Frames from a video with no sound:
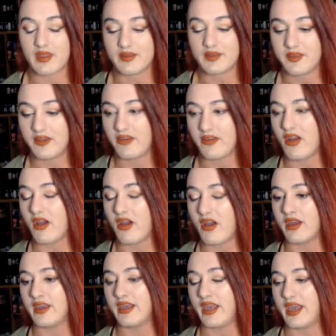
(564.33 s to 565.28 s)
There
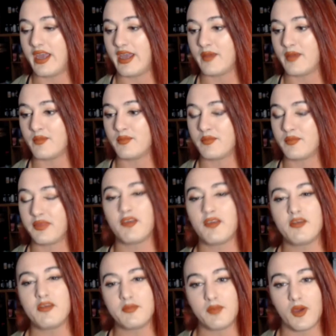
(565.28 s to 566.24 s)

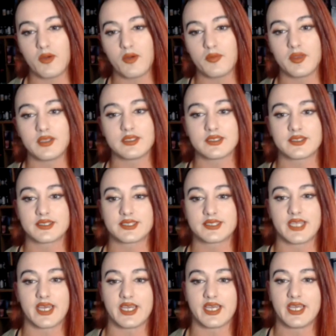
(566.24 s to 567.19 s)
are moments
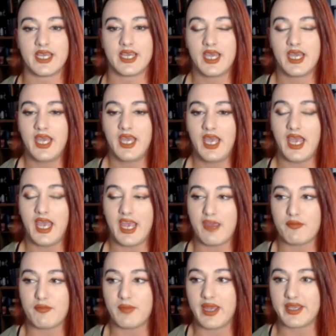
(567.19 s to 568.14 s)
that
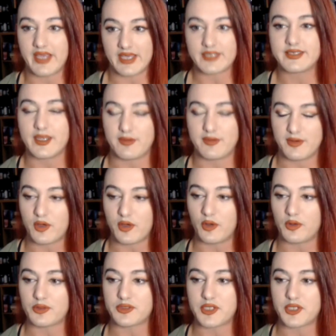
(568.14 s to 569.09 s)
it gets
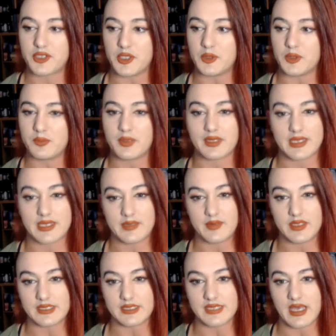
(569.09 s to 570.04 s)
difficult to believe
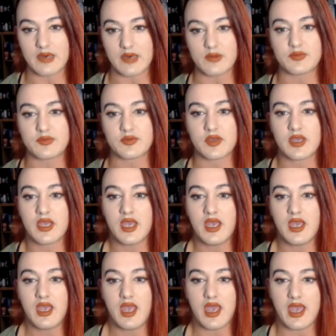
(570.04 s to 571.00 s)
in yourself.
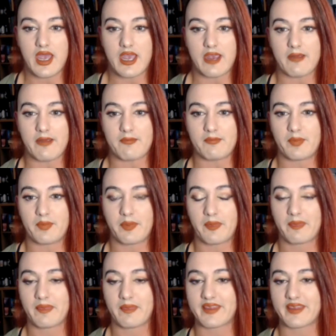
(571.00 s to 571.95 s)

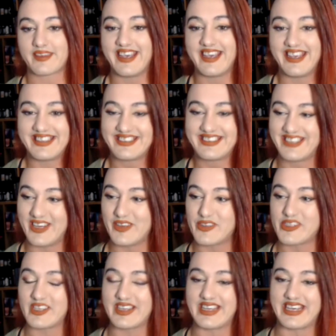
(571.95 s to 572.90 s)
It's
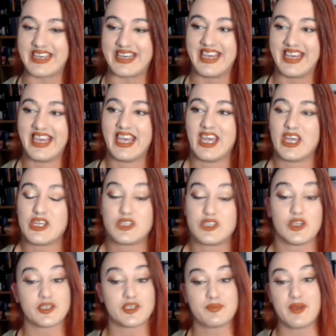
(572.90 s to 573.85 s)
usually
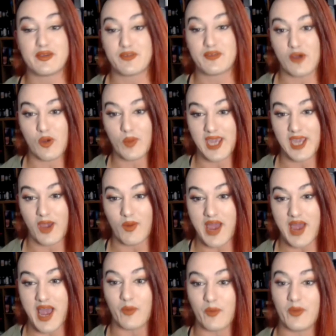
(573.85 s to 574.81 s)
just before we go
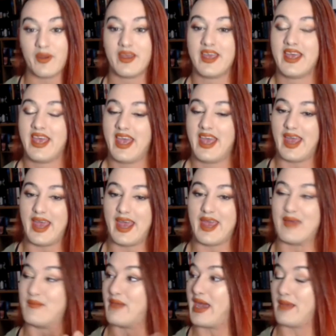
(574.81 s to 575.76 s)
out.
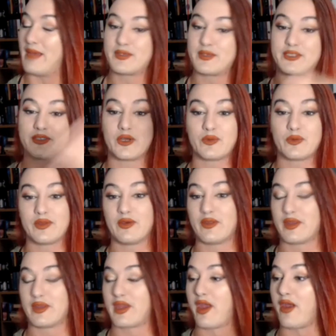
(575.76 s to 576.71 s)
I'm stood with
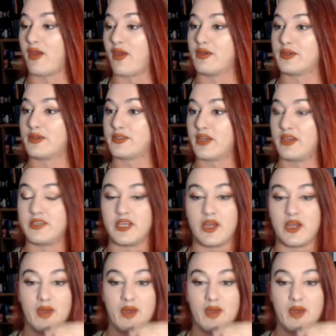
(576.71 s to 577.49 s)
all the girls, and